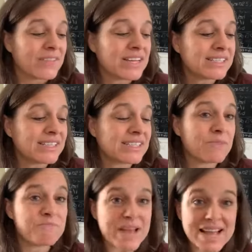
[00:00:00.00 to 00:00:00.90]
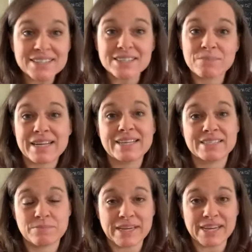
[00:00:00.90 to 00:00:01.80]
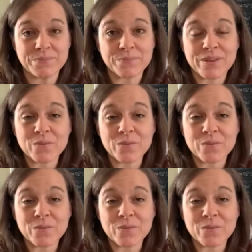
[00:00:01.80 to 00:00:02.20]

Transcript: this is the best place to be